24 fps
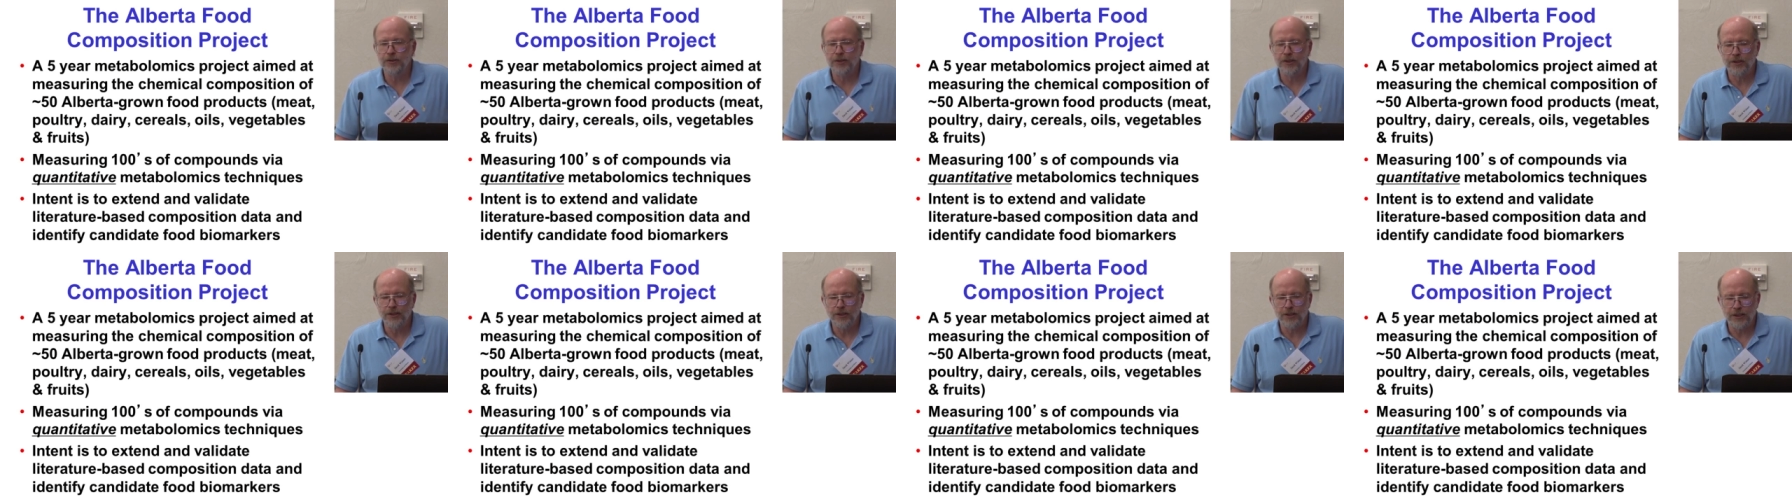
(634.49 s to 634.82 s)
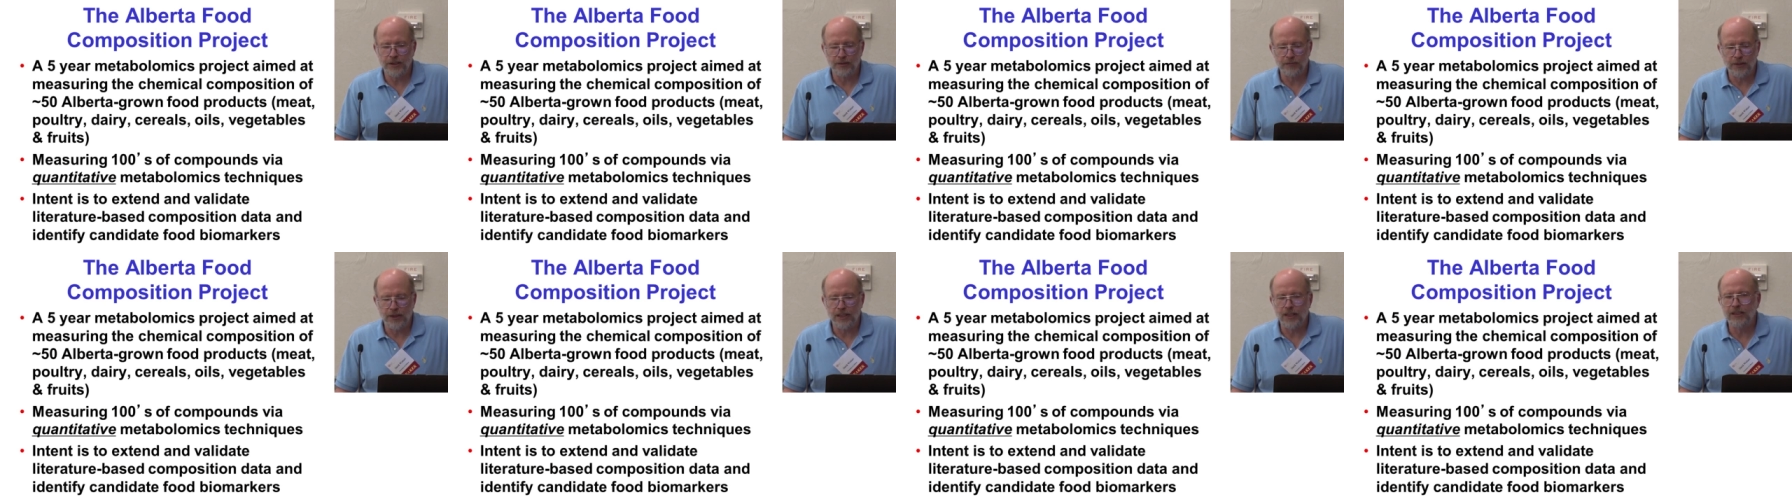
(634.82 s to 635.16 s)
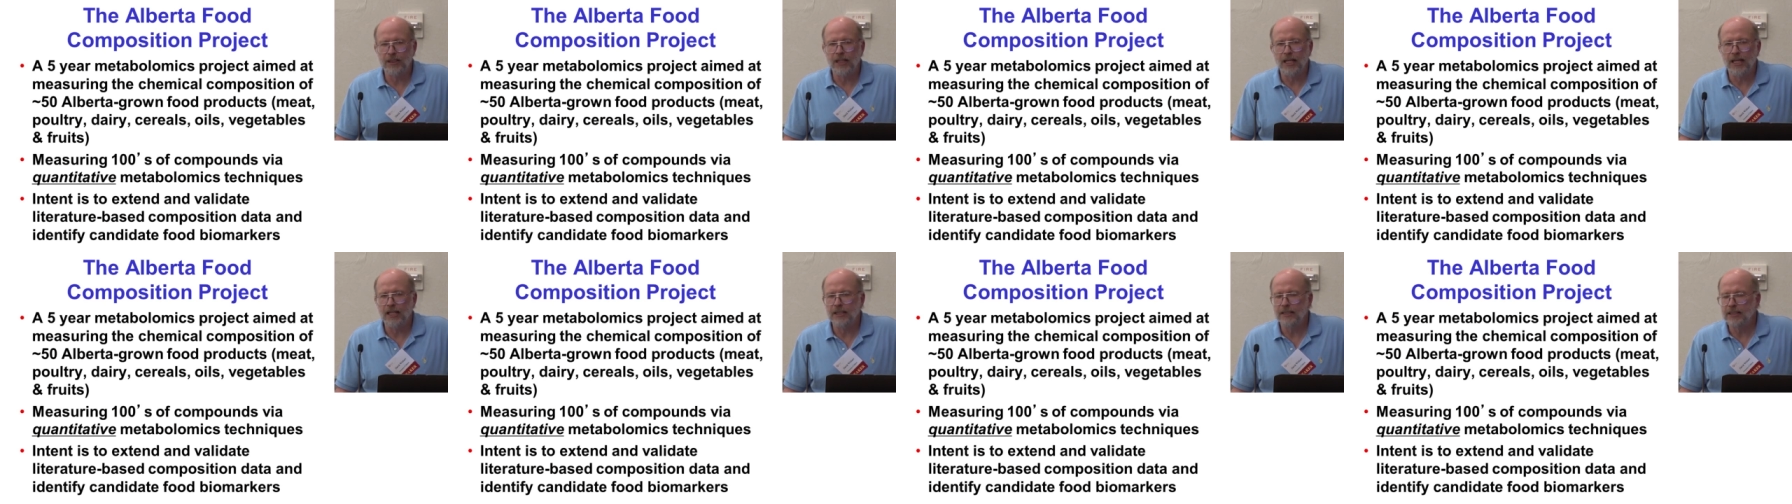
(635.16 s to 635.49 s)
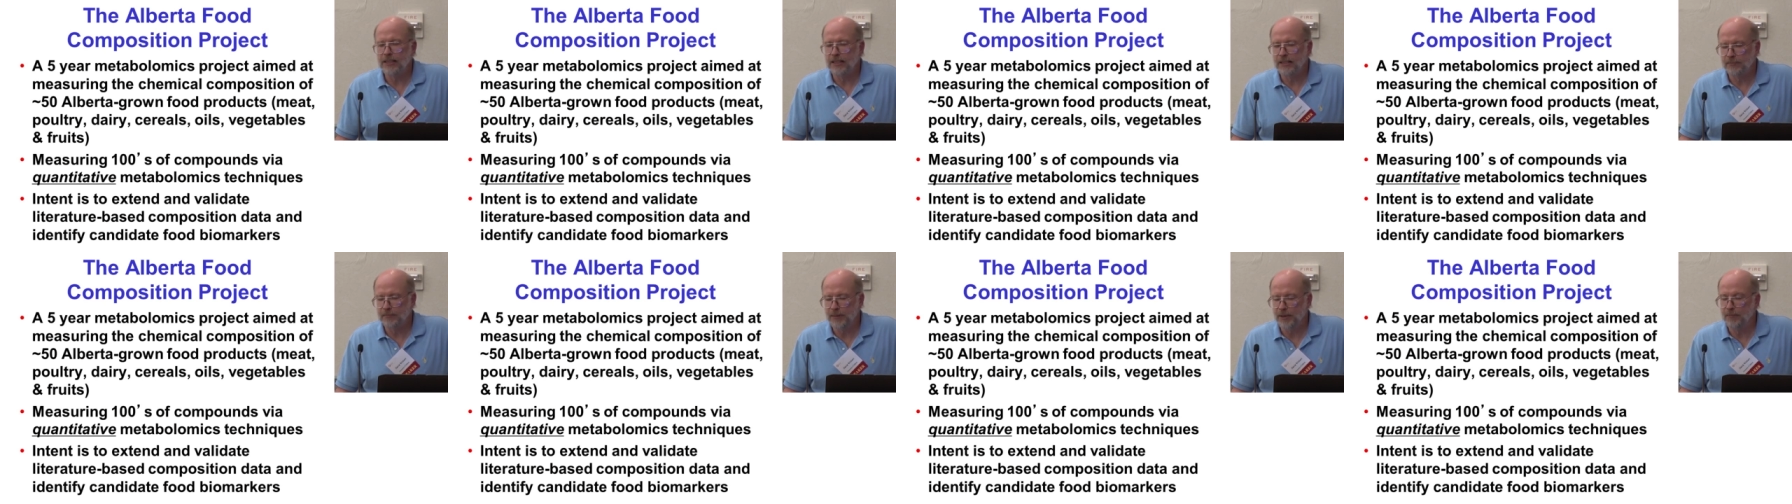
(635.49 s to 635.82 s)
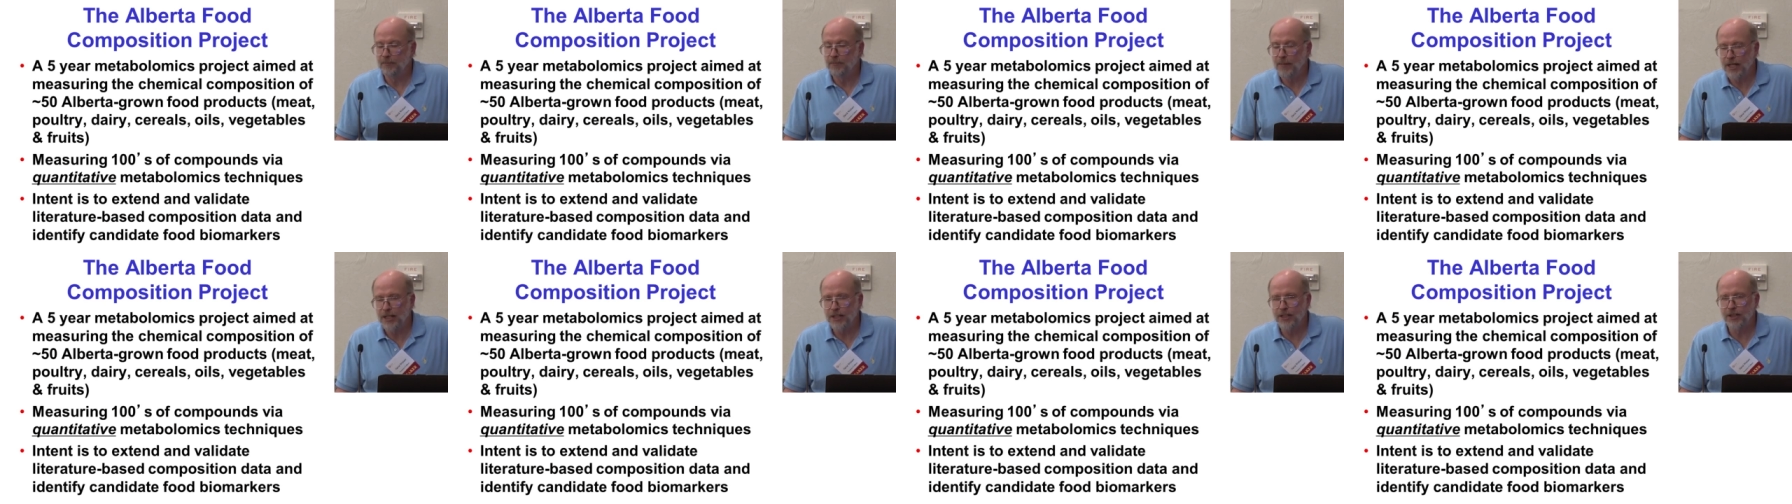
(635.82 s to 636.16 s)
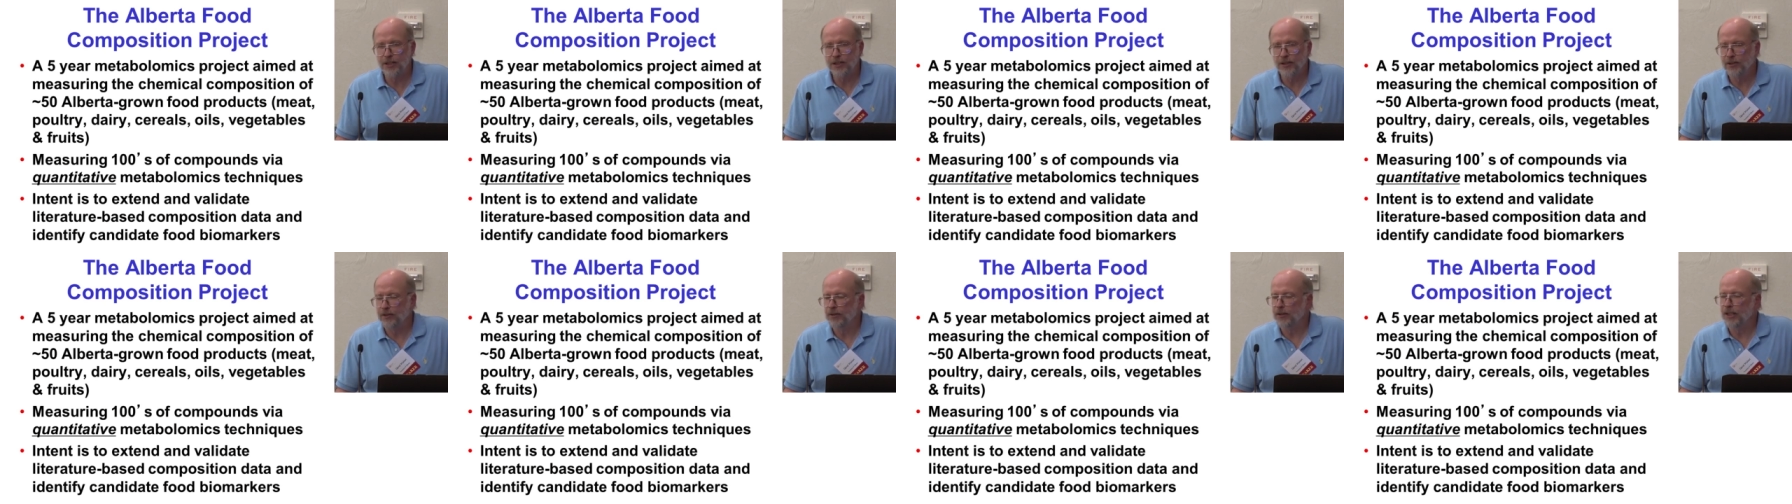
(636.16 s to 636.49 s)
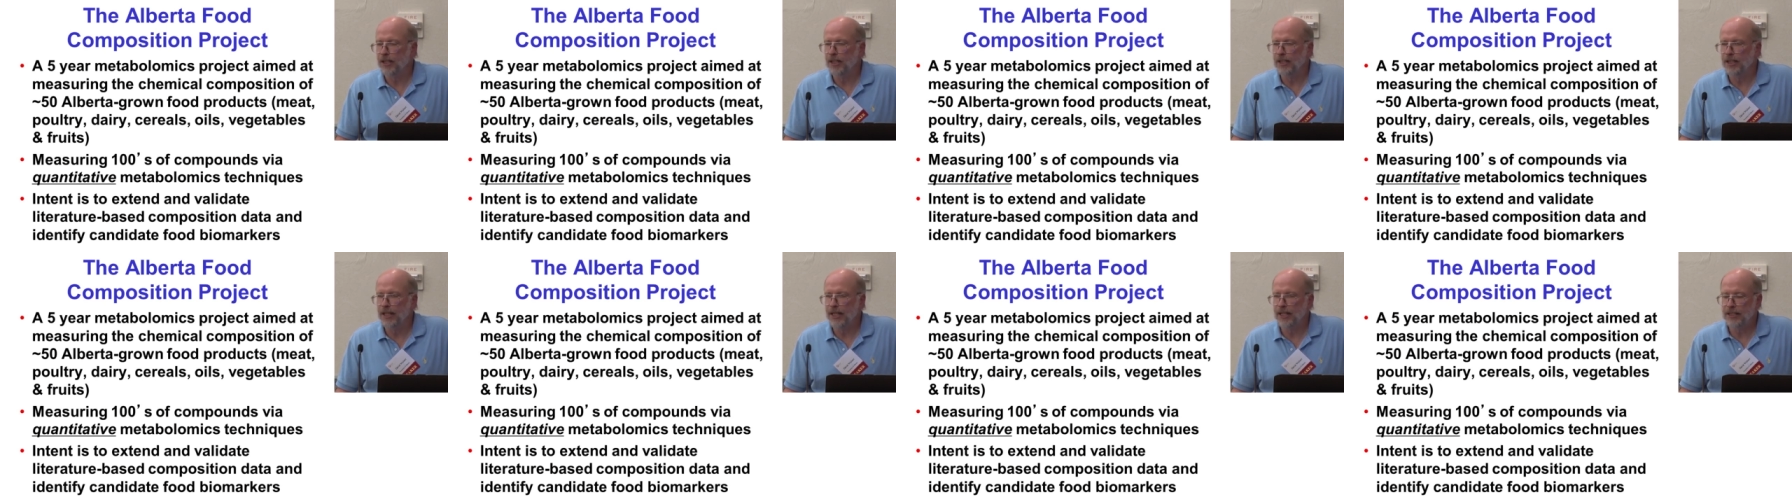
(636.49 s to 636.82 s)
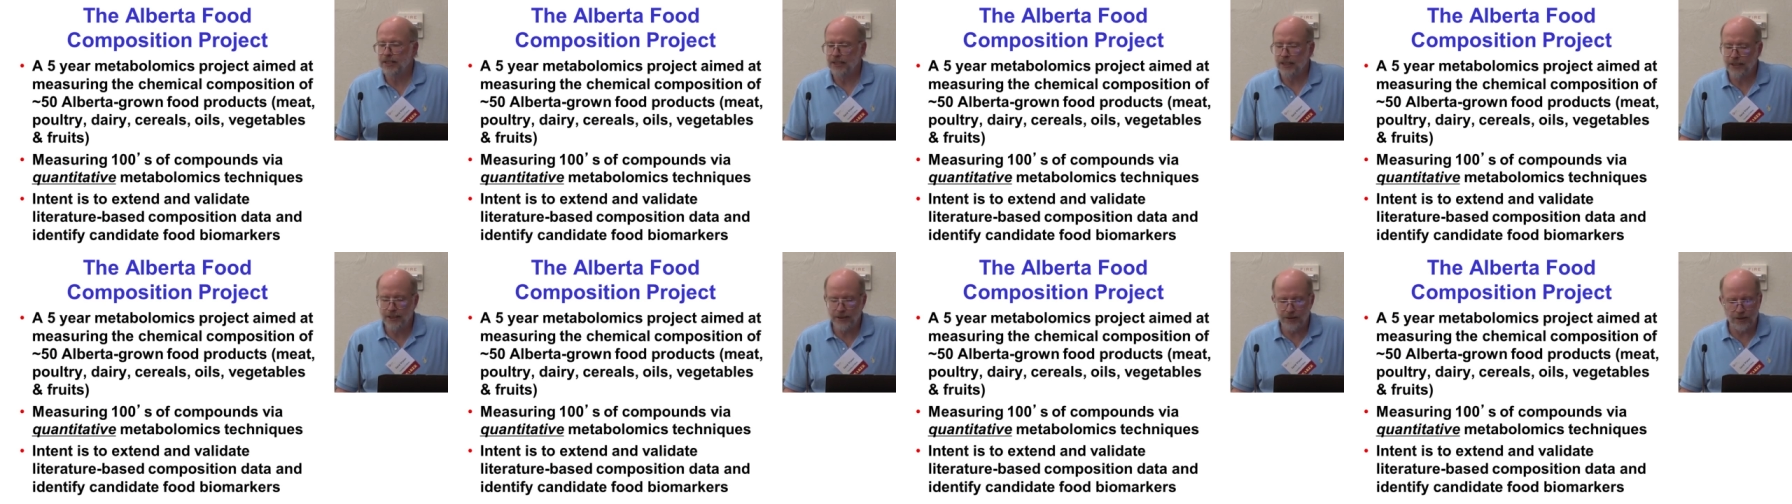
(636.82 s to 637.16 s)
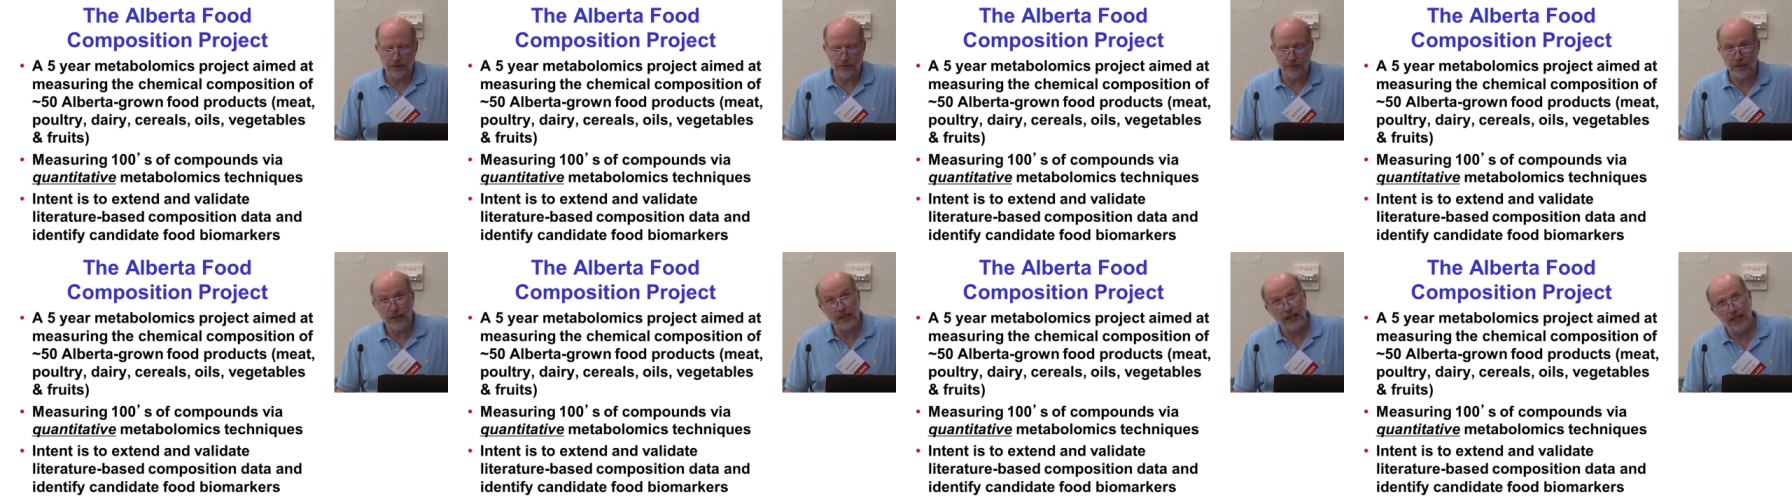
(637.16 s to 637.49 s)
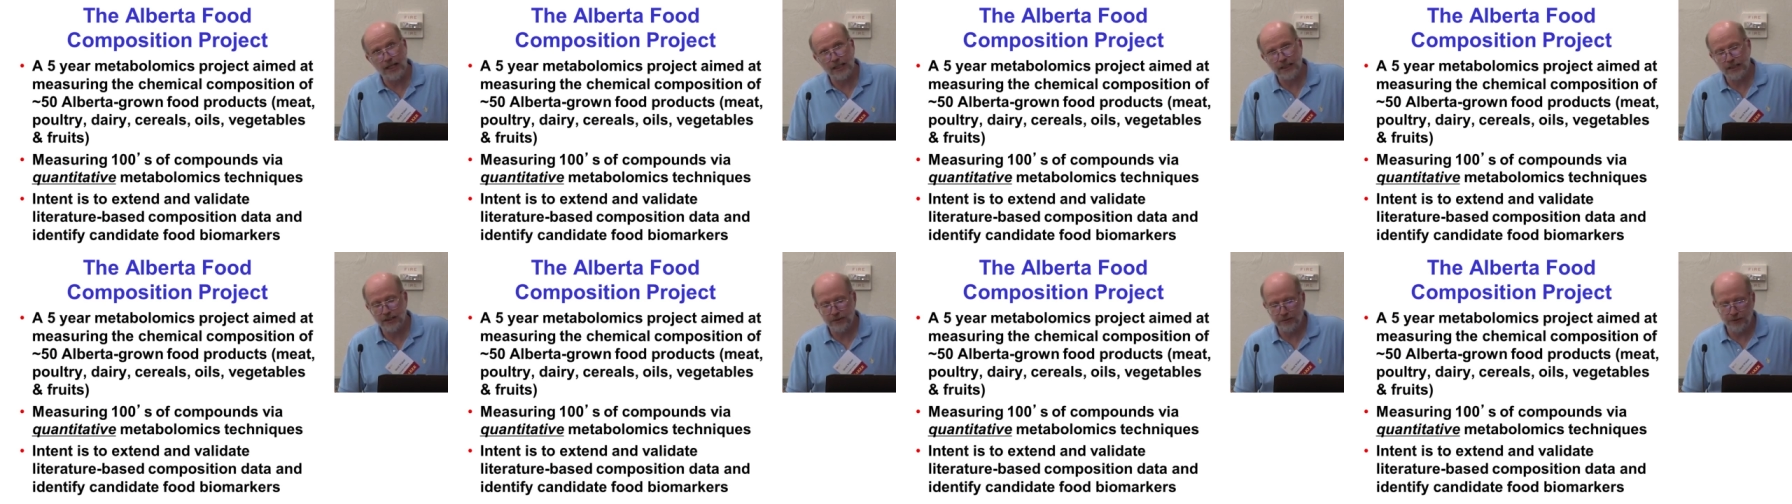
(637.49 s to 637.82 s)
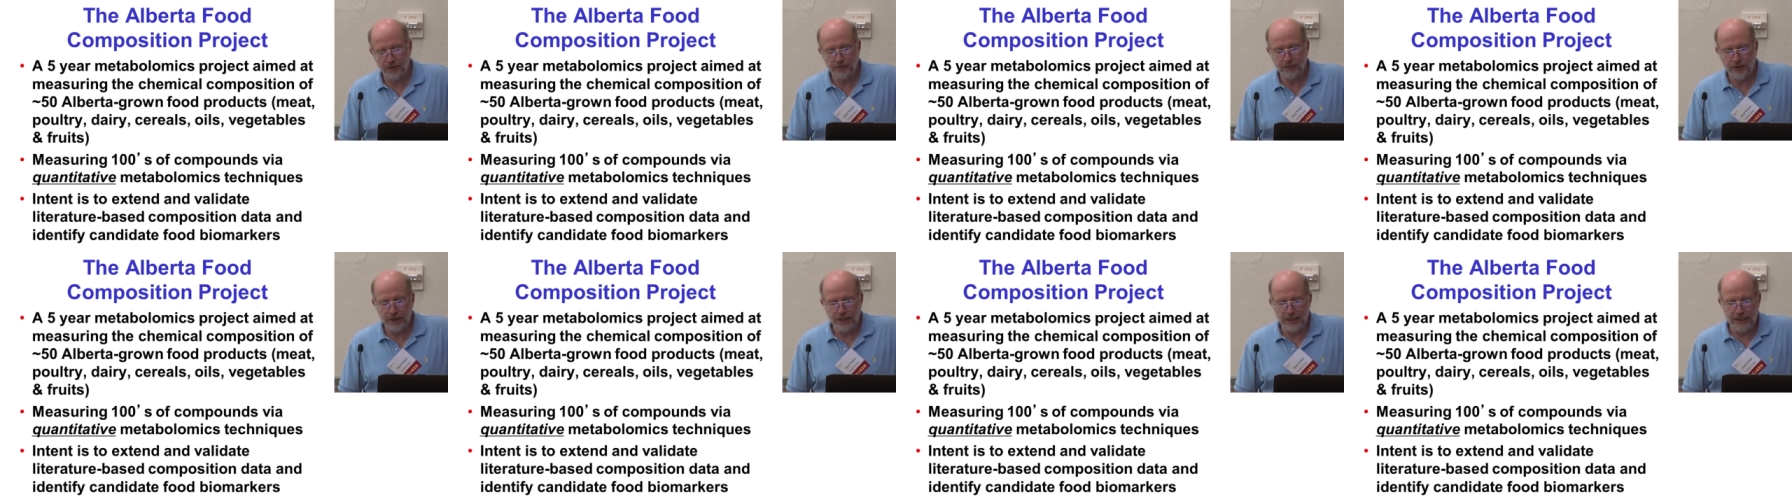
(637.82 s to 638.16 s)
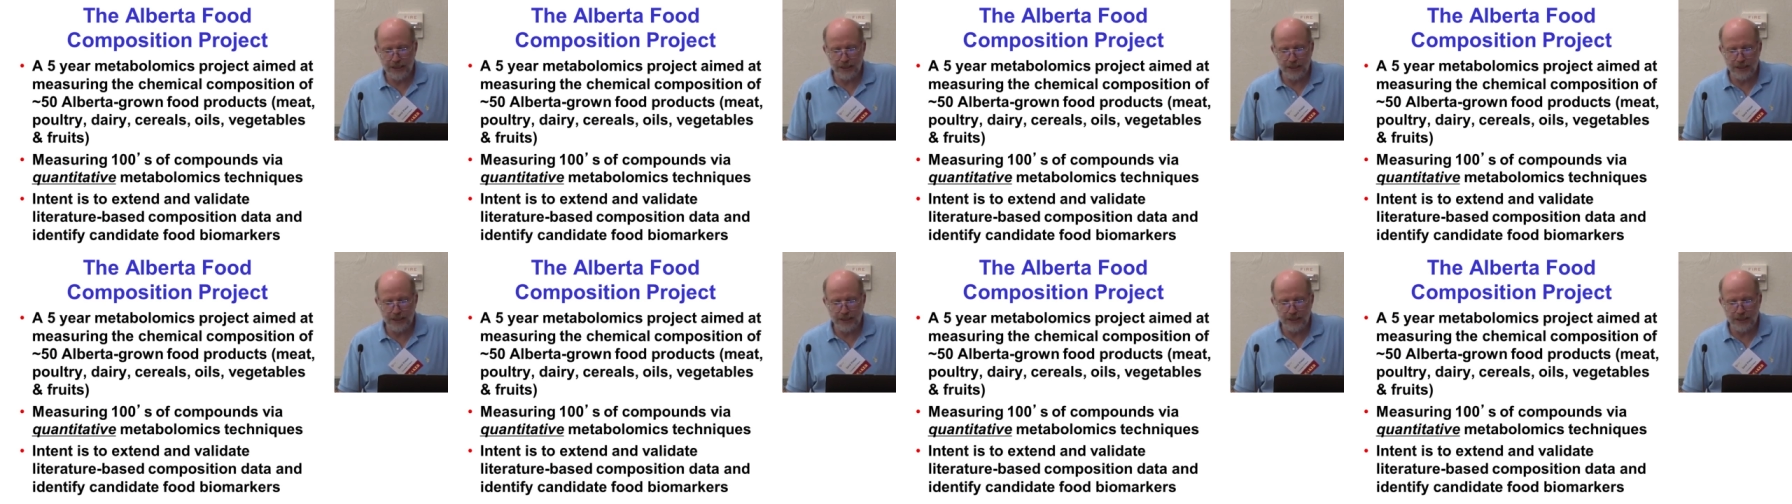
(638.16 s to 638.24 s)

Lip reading: to look at what else has been measured or collected over the last 50